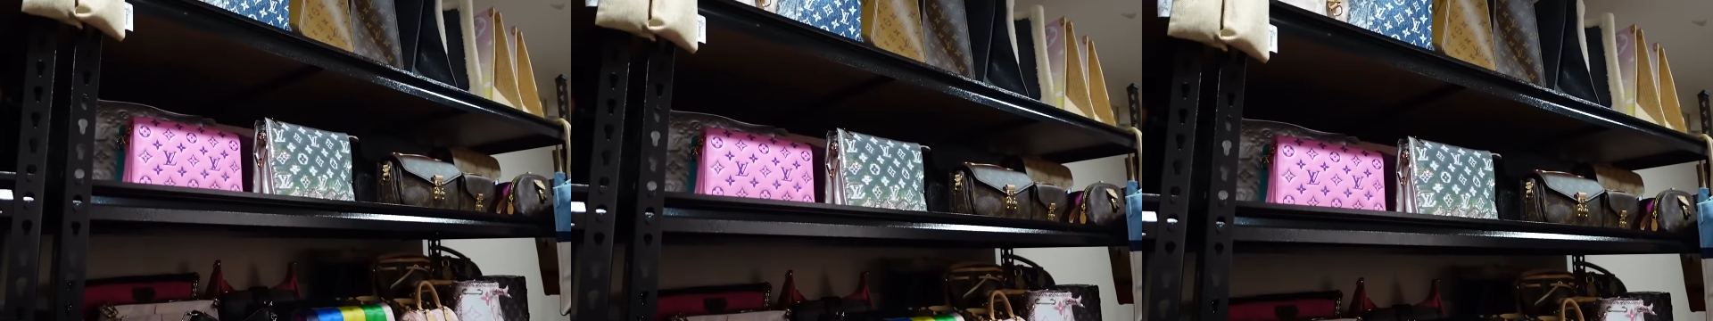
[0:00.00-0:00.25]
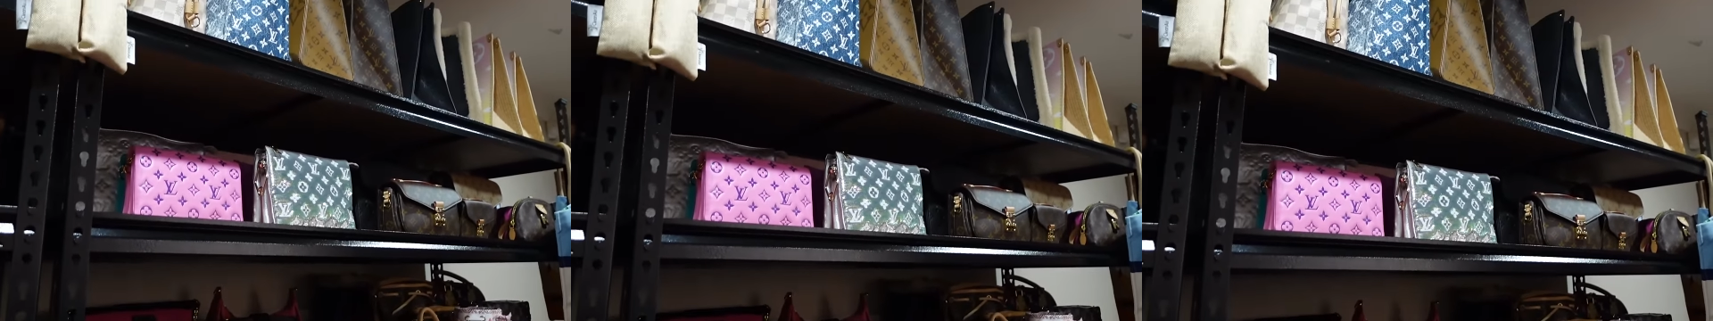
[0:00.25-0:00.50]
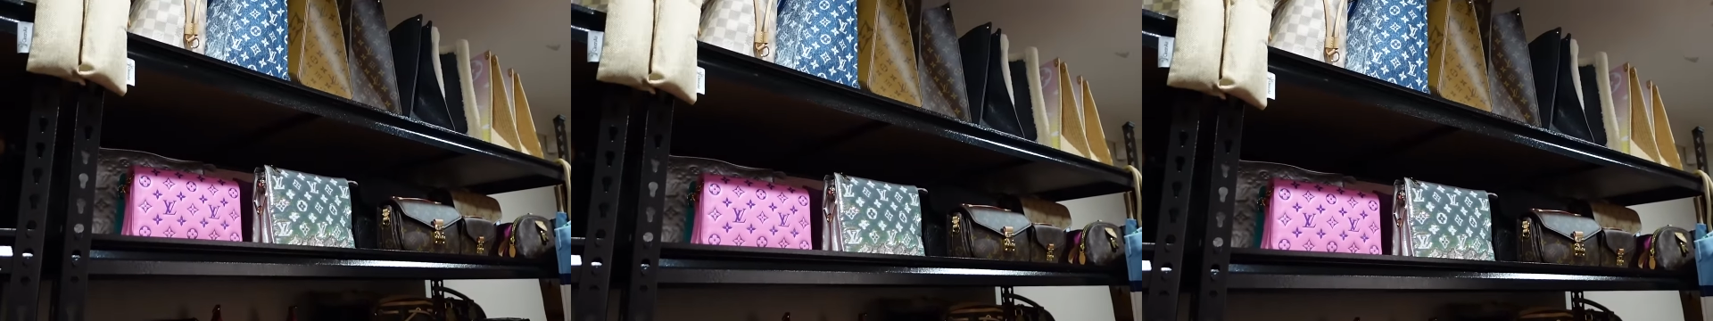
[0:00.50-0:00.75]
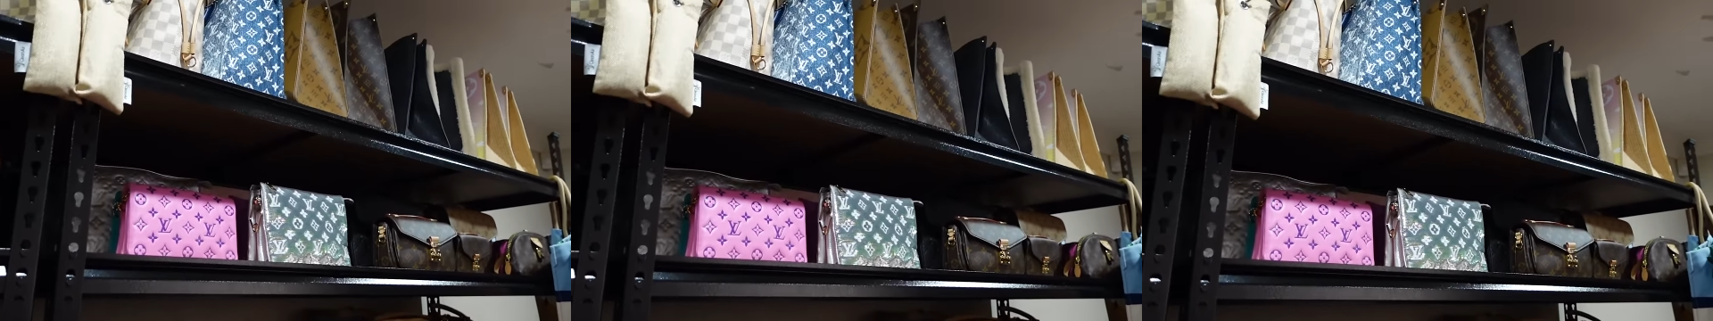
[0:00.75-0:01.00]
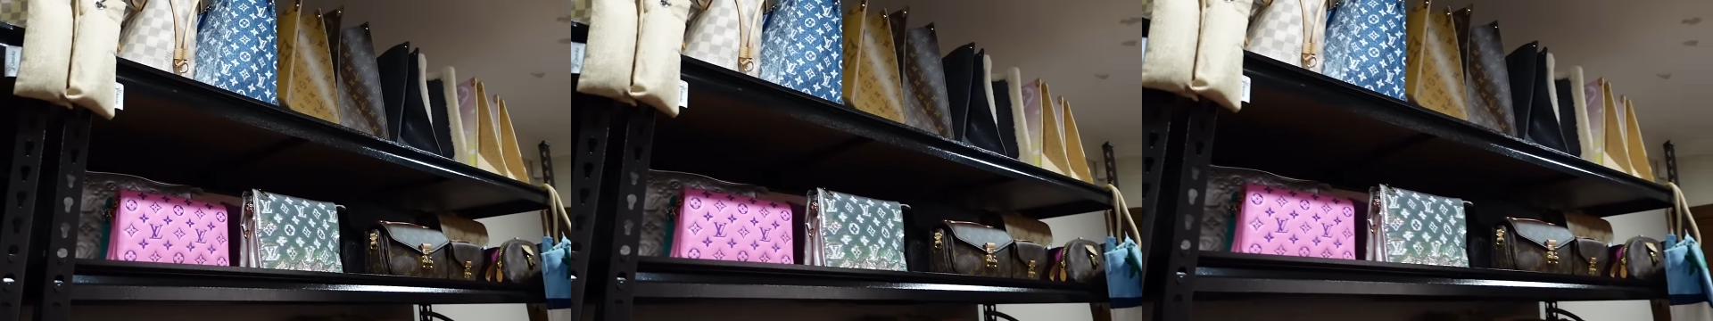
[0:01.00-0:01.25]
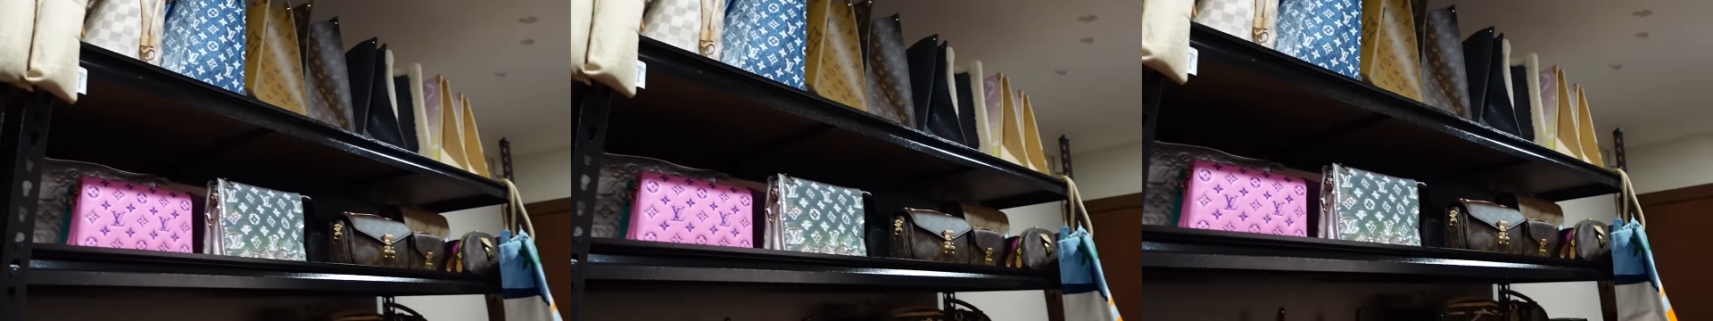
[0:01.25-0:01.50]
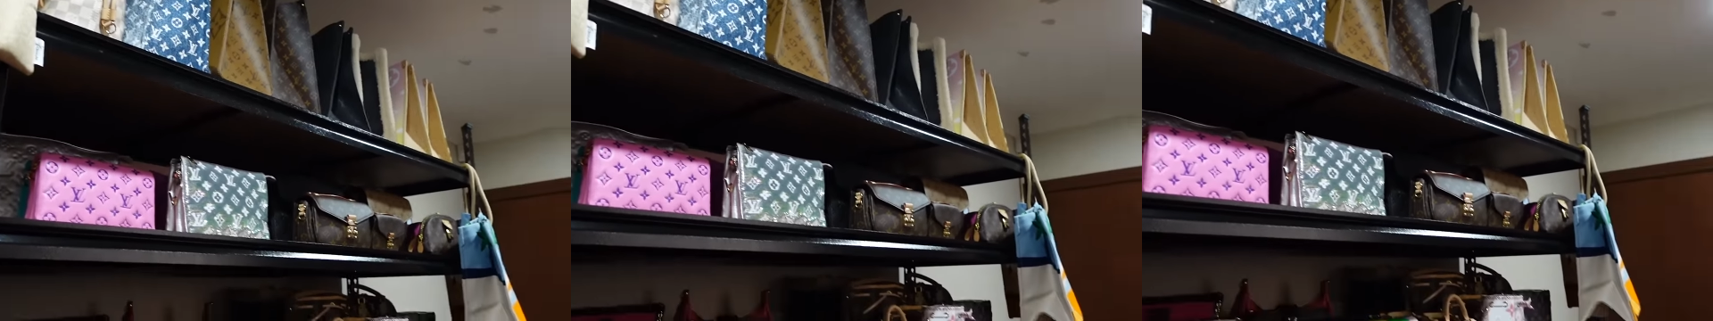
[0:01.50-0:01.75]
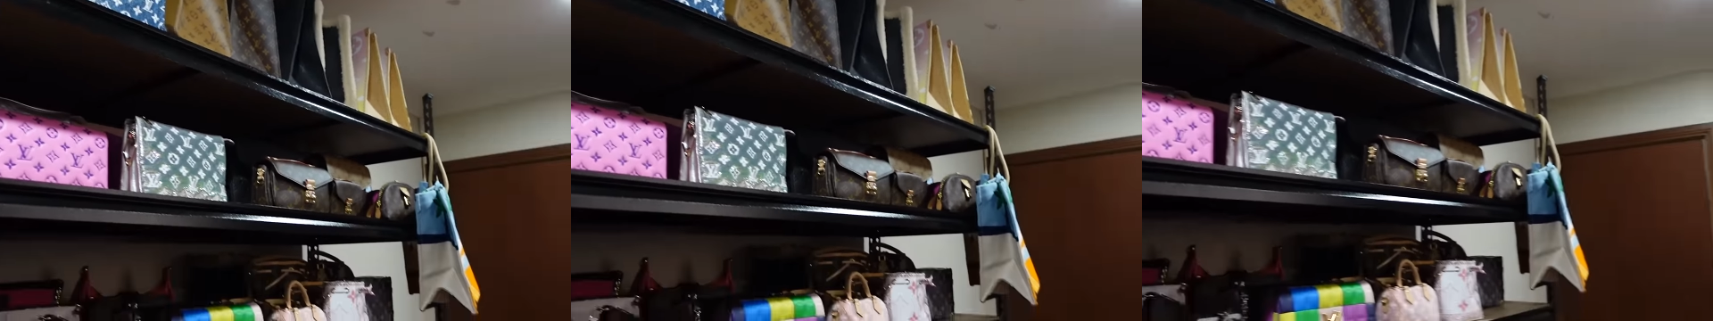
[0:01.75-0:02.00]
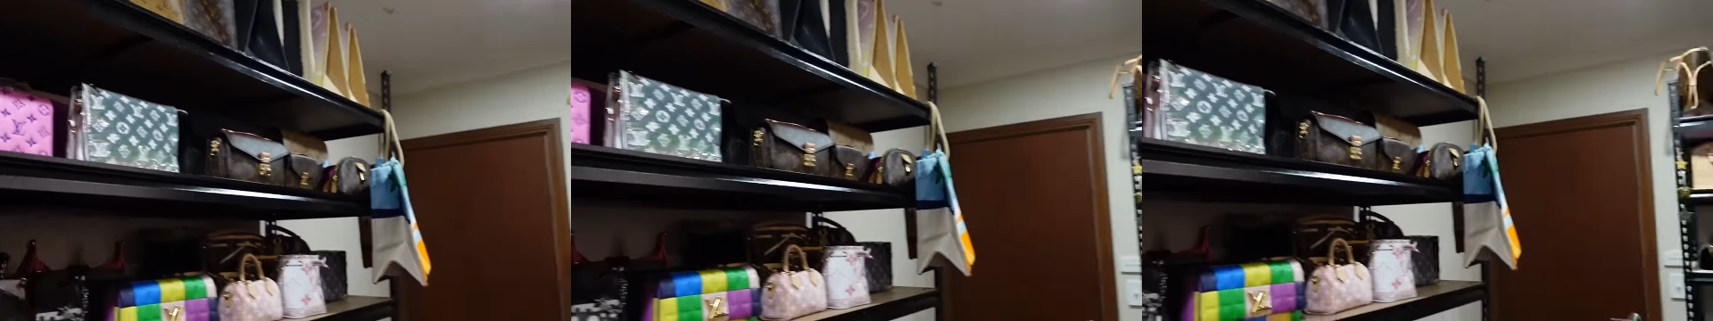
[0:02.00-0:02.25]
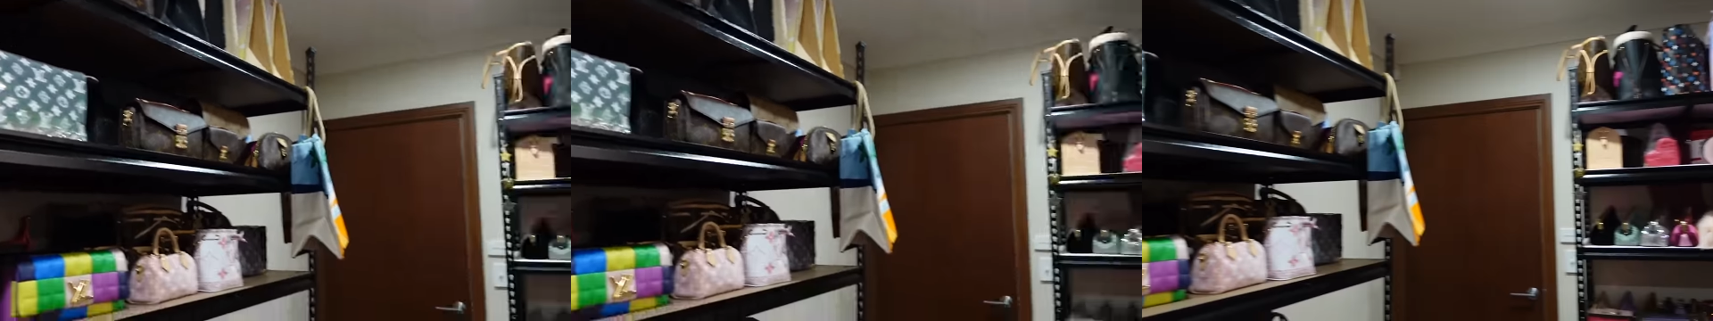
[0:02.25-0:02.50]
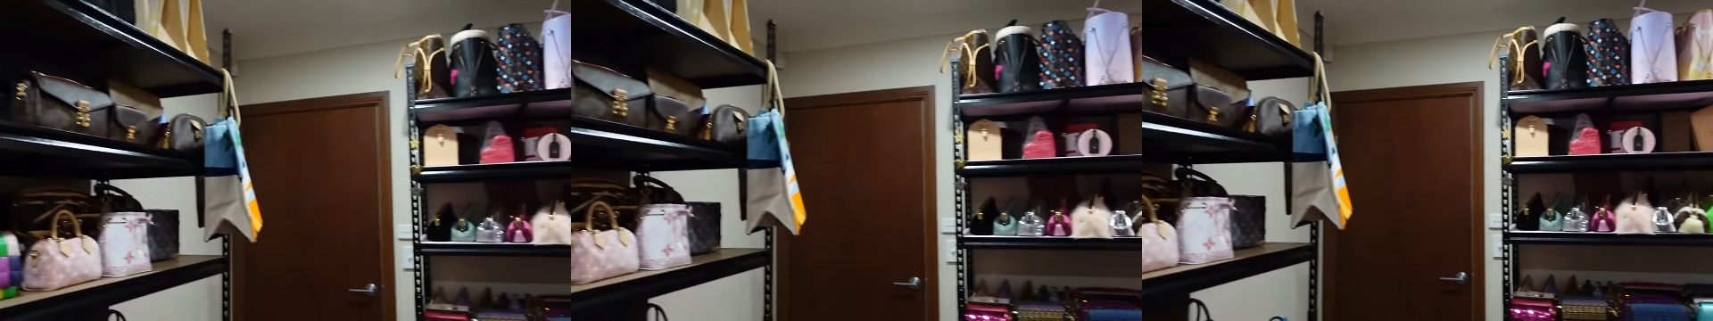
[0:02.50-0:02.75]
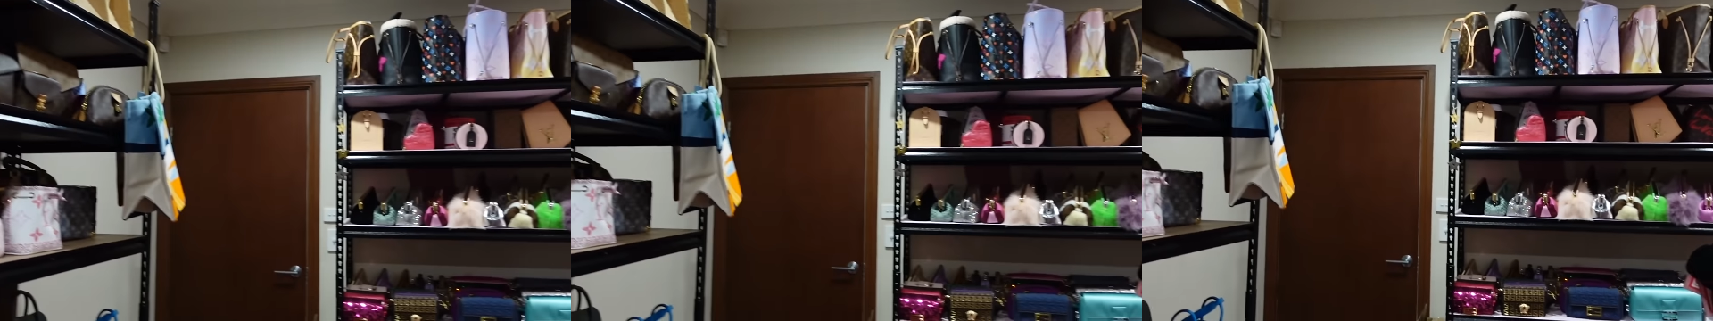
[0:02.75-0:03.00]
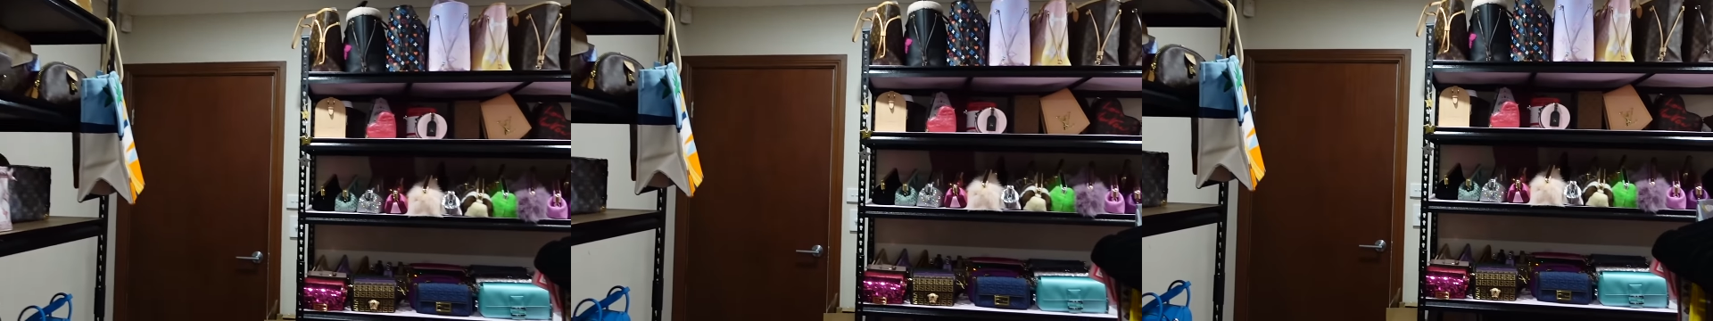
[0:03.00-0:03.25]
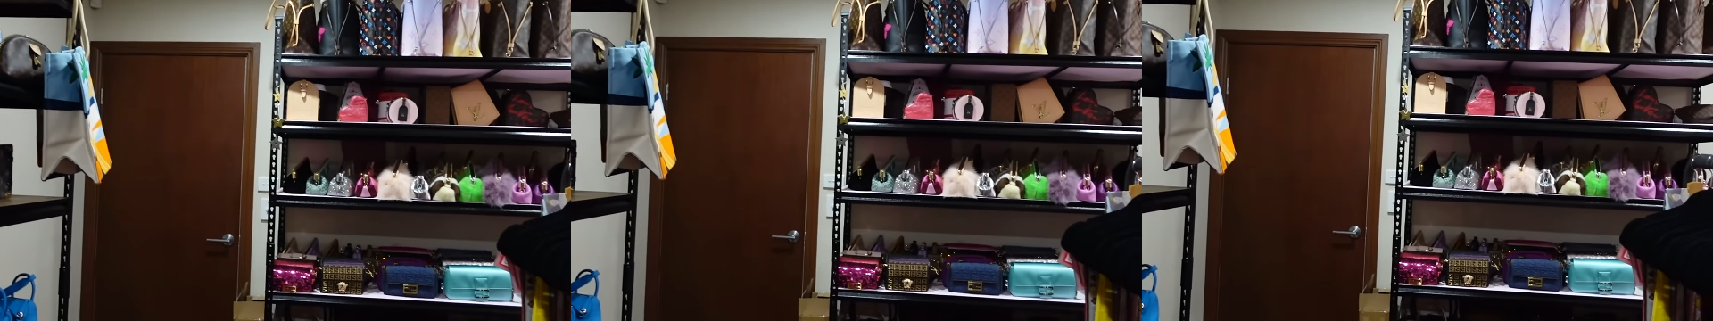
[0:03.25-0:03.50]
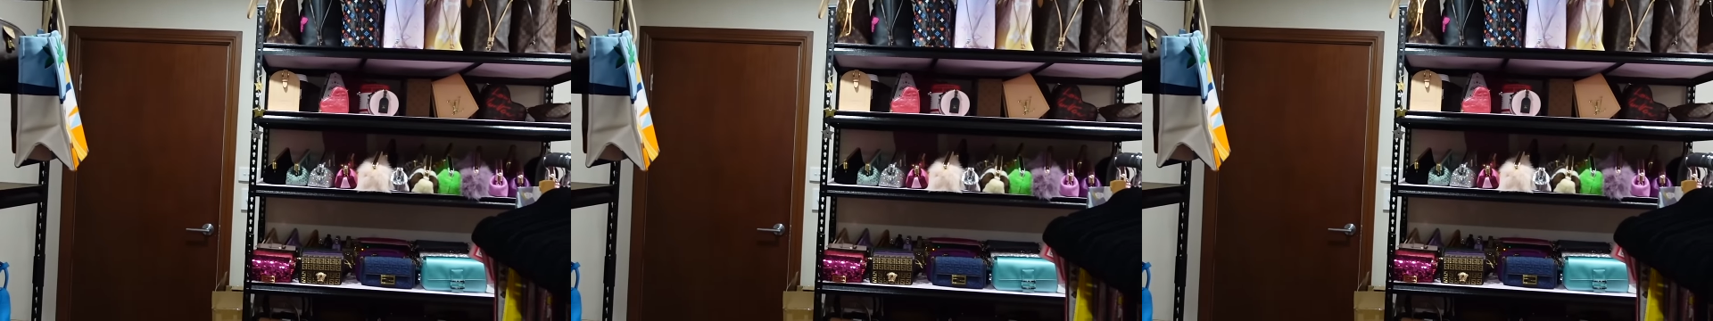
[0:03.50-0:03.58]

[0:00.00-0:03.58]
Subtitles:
[unreadable: no face in view]